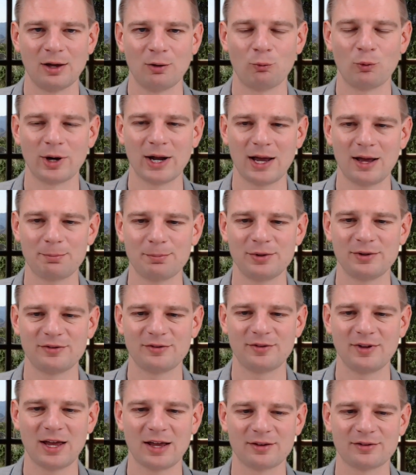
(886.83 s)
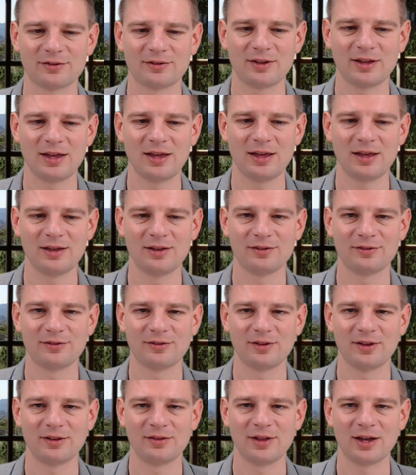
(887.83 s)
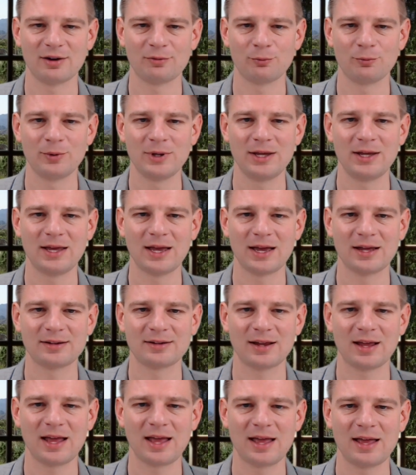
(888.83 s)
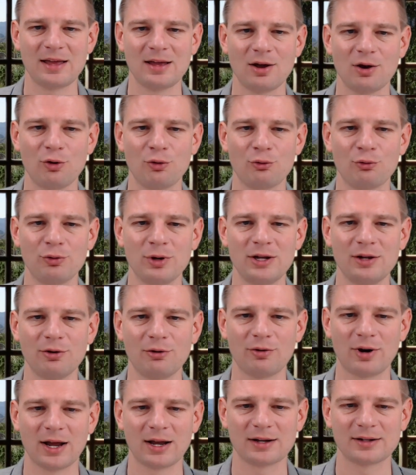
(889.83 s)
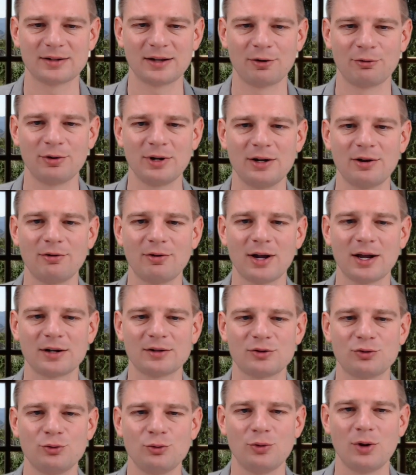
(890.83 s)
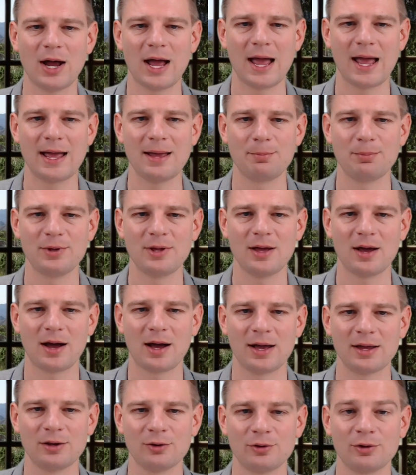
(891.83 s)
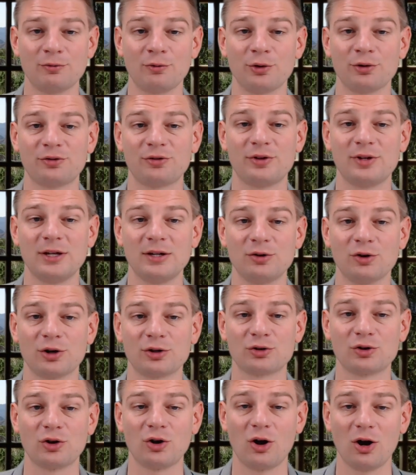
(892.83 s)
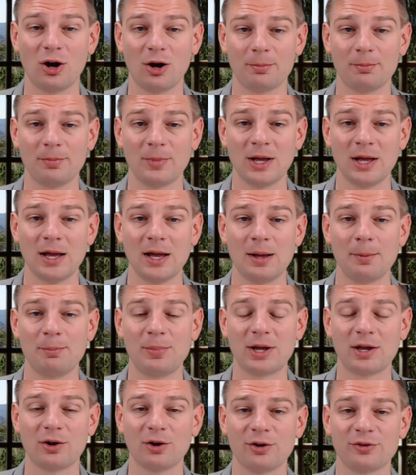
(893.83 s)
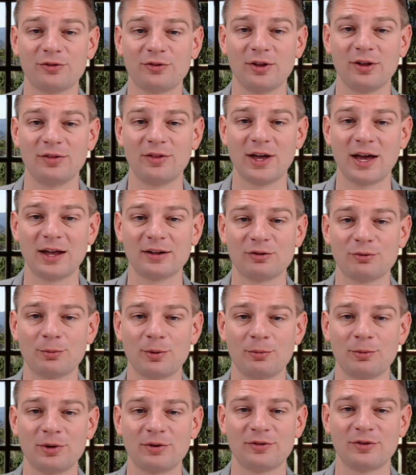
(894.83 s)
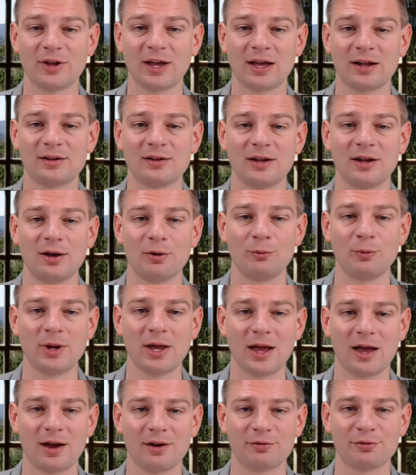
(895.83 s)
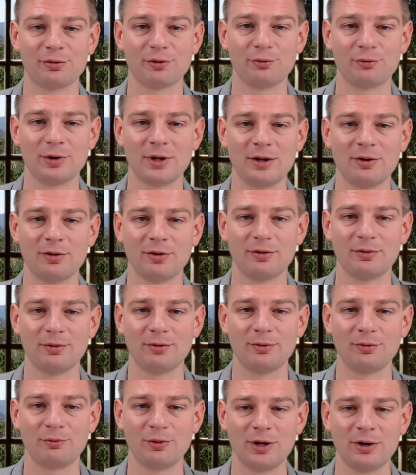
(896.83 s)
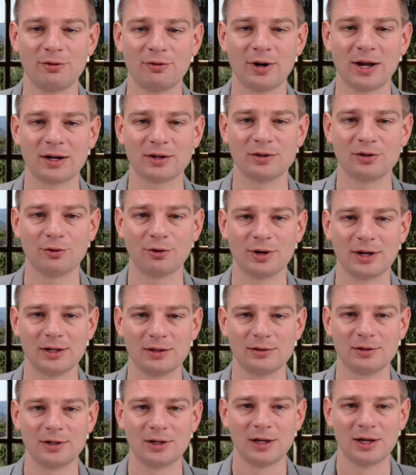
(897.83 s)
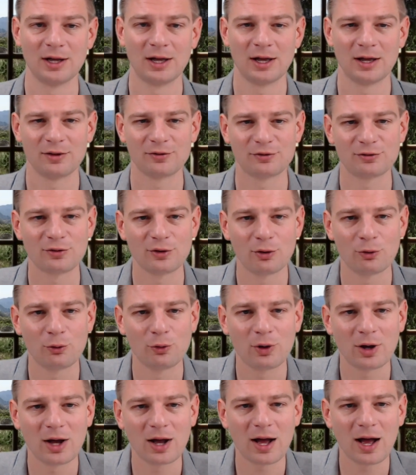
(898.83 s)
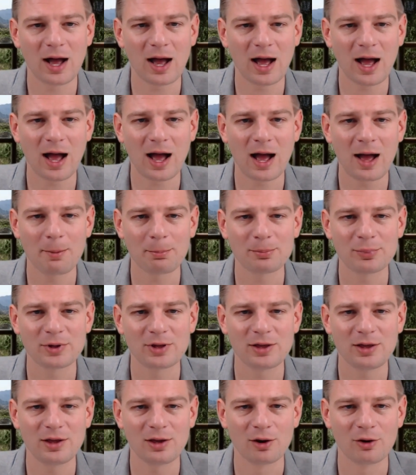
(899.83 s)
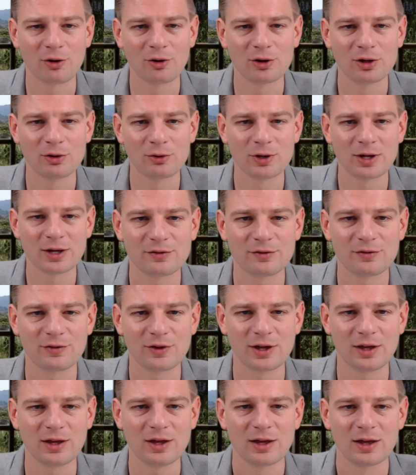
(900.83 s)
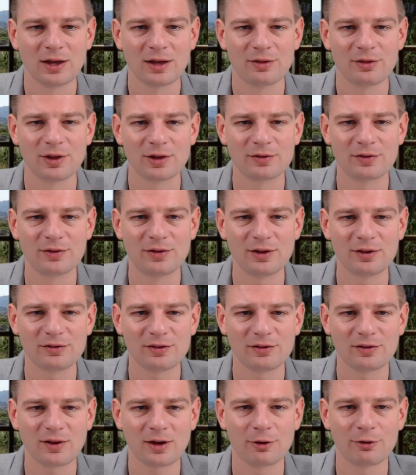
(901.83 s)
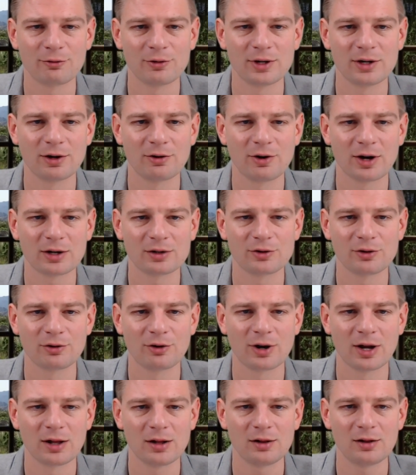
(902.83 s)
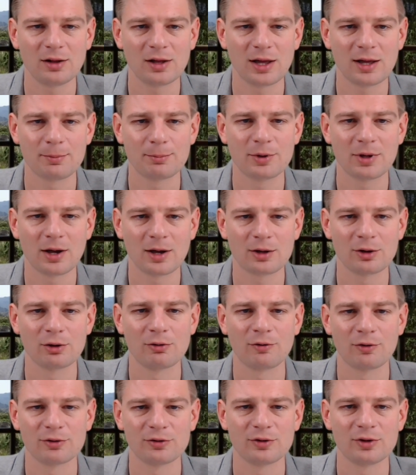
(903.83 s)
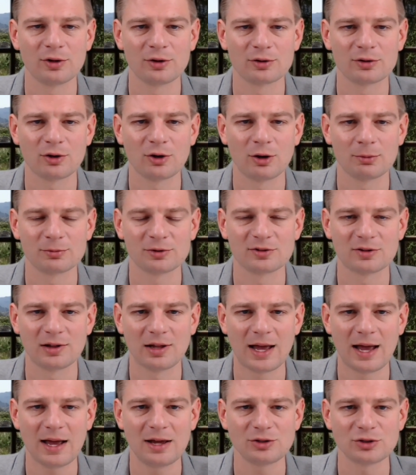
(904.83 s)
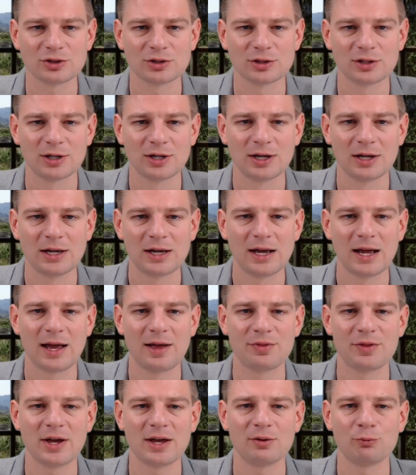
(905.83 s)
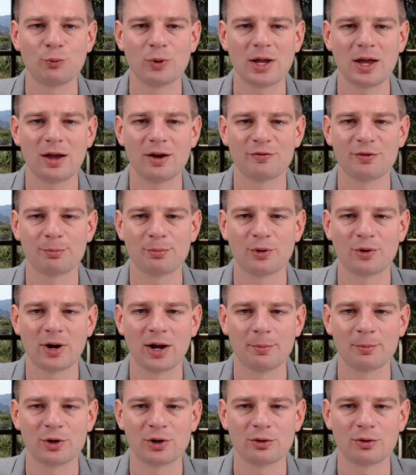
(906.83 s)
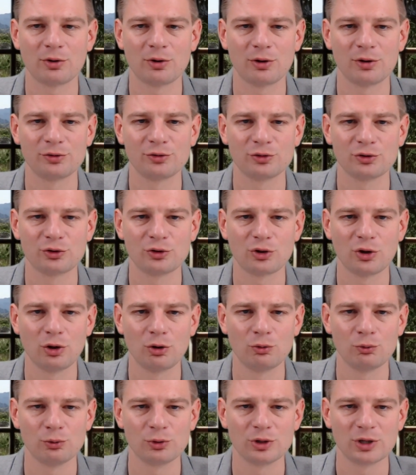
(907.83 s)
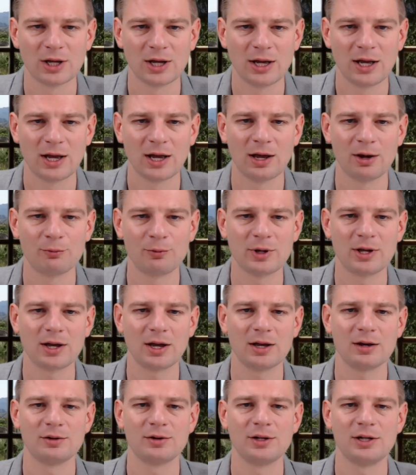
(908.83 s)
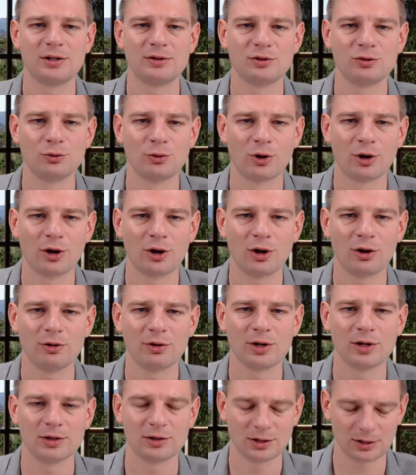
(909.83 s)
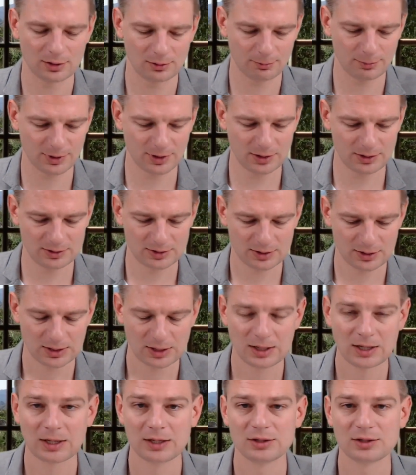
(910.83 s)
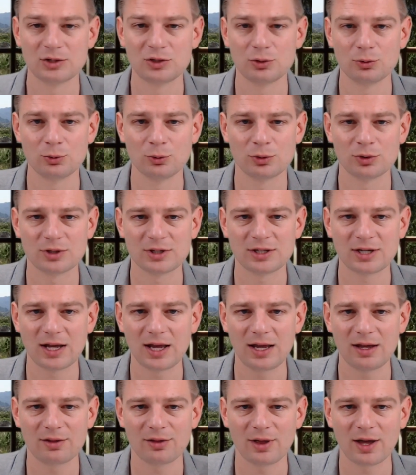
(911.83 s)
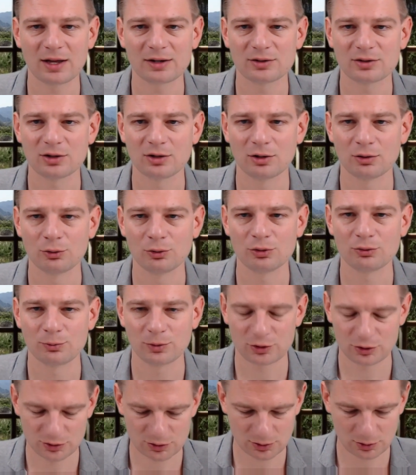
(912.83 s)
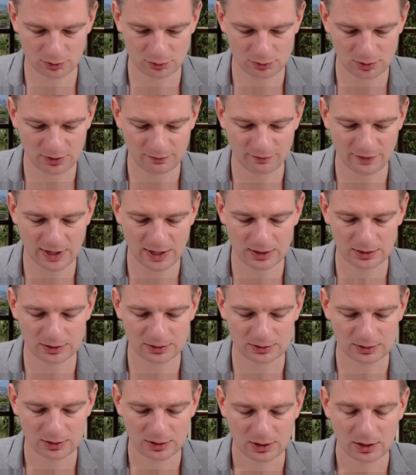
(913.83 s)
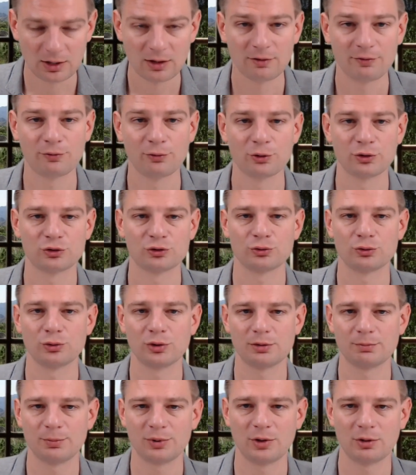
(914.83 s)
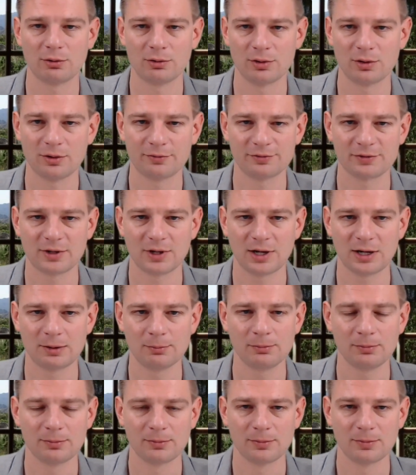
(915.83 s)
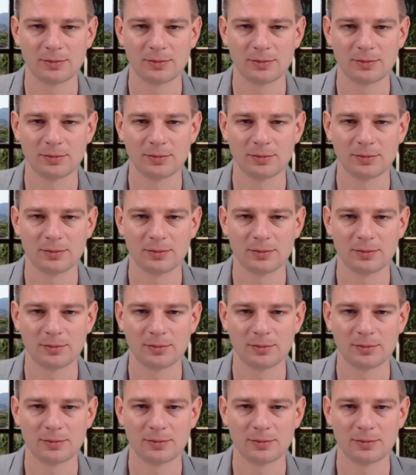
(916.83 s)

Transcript: What happens next is that we get a redirect to apiuniversity.com, because that's where we said we have the redirect URL. So up here you see that this is our redirect URL, apiuniversity.com/, and then we have a parameter called code. And we kind of need to hurry a little bit to take that code, which is only valid for a short period of time,